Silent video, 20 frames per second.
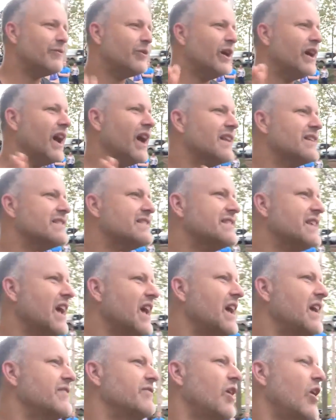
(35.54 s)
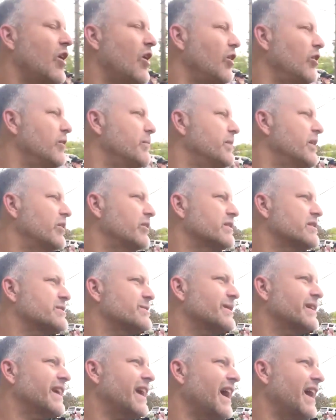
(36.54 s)
we got to save all the buildings
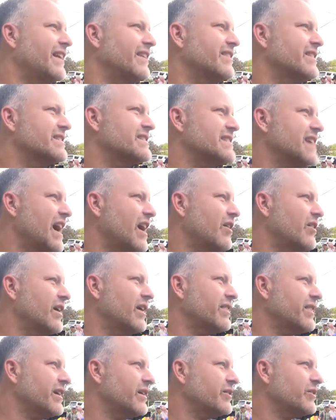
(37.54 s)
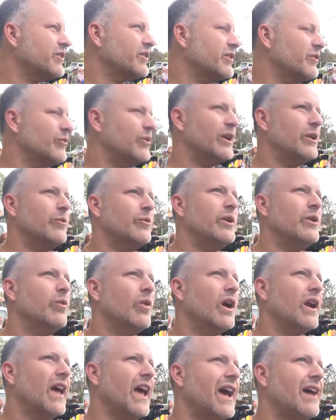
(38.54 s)
we can in this town. I think we, we
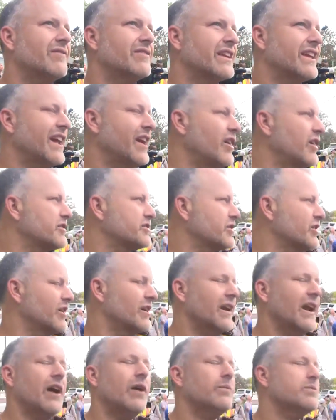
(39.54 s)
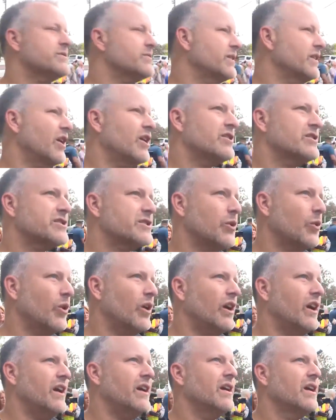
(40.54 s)
want to have the character. It helps with our
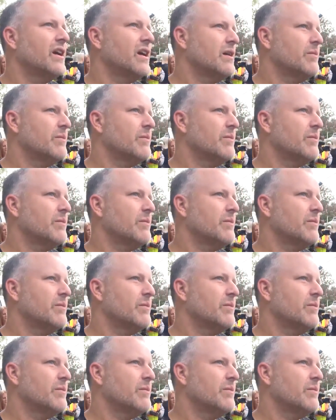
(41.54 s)
story.